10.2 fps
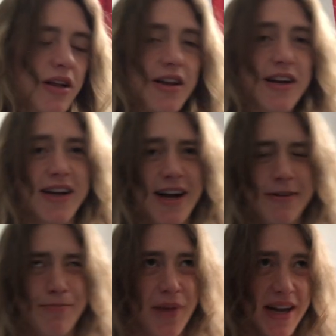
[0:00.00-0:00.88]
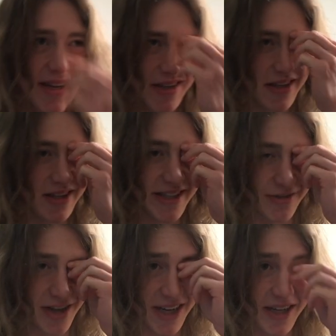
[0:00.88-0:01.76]
Like, I had been
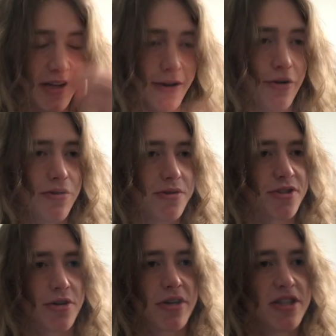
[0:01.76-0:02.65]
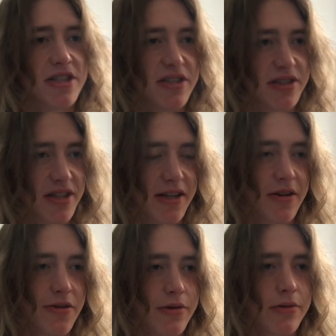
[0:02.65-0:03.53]
to, like, the old churches, like,
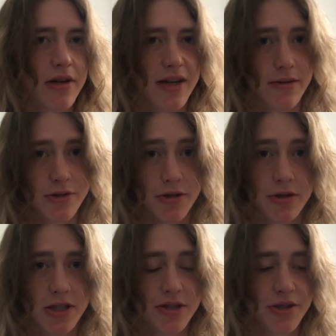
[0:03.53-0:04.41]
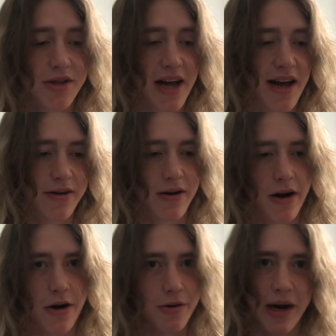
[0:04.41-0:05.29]
the old rundown churches that
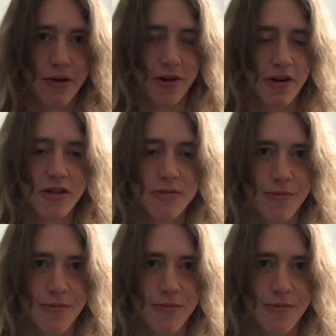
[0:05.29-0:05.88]
are around Ireland